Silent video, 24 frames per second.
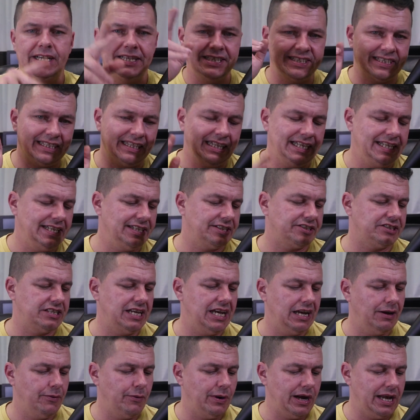There's links
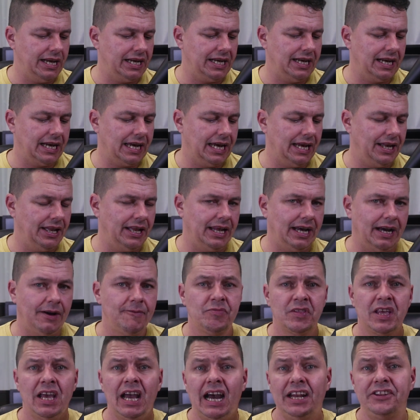there where you can get
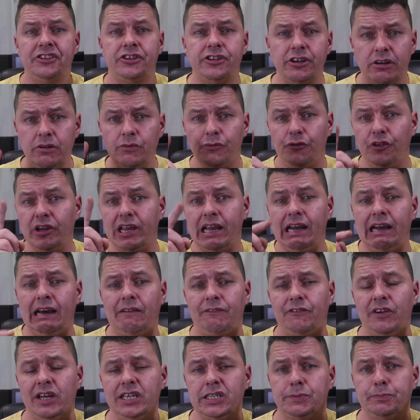that. And don't forget our
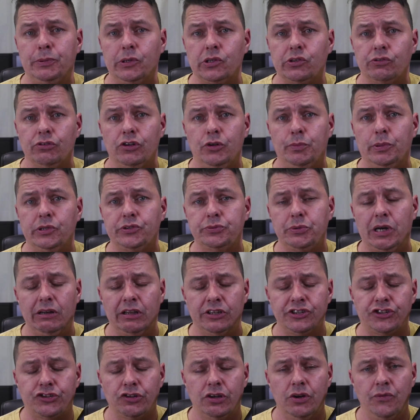Facebook group as well.
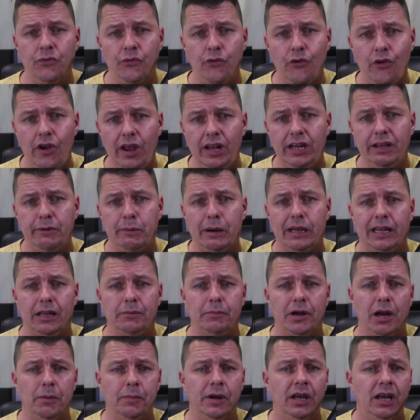It's doing really well at the
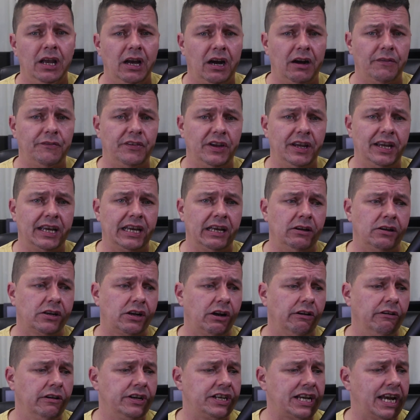moment. I think
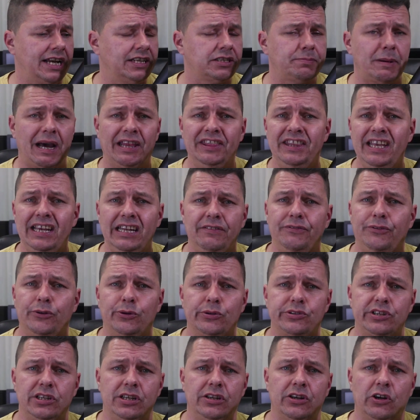current date it's about nearly
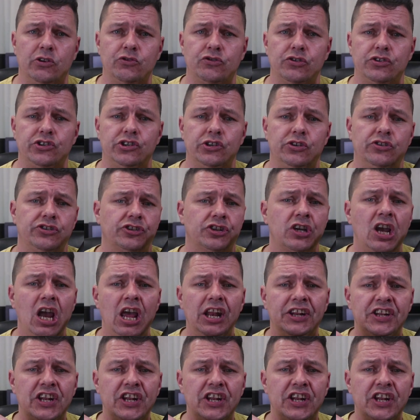1,400 users.